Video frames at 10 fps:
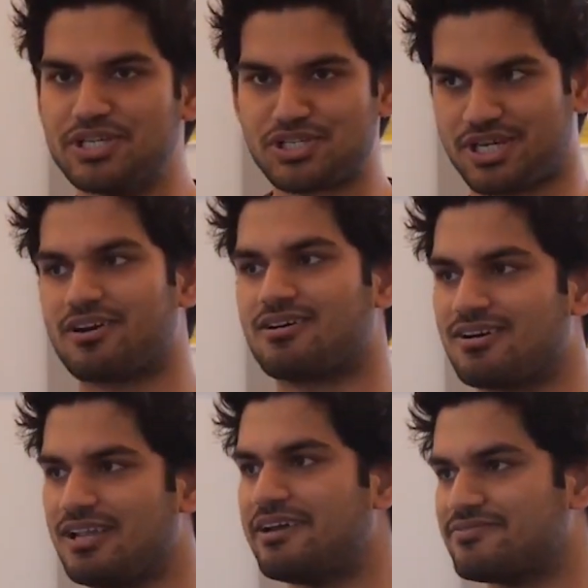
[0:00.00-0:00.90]
This is a
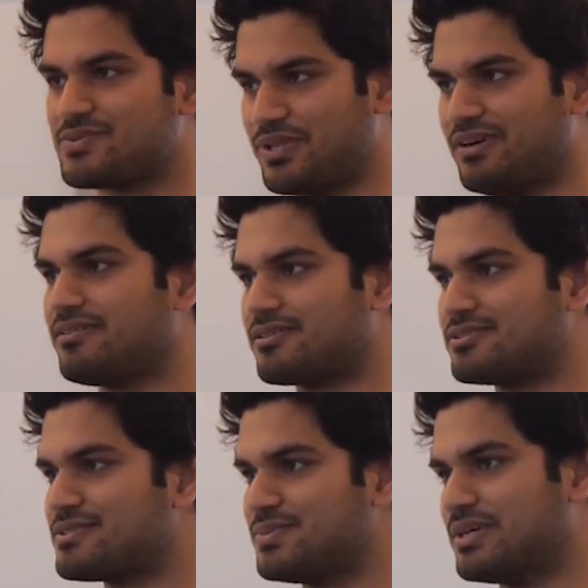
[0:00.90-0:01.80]
great way to
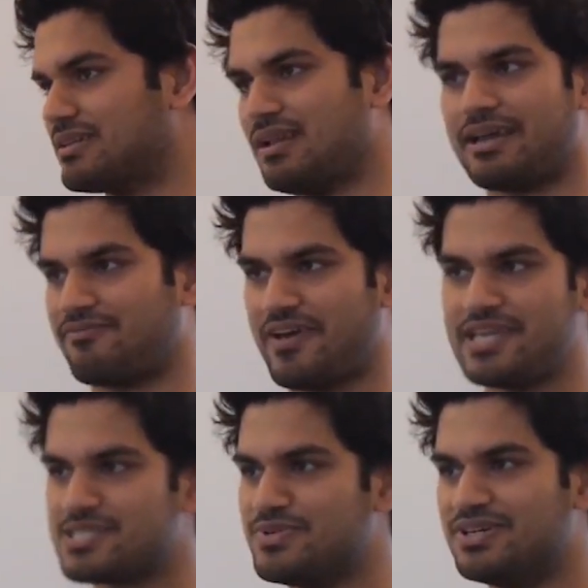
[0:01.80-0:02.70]
focus your
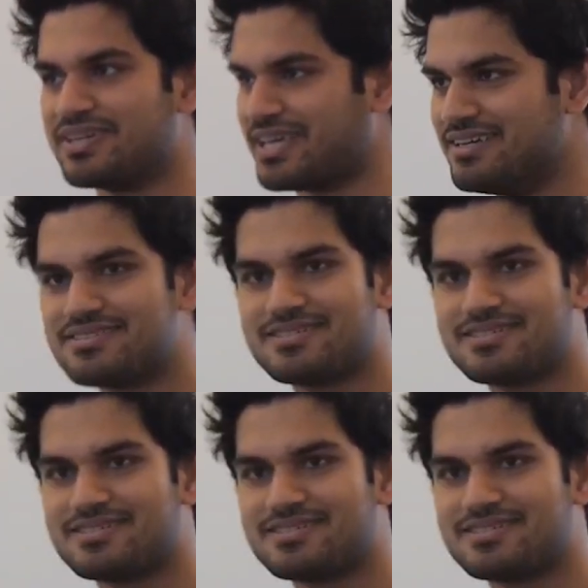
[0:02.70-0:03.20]
research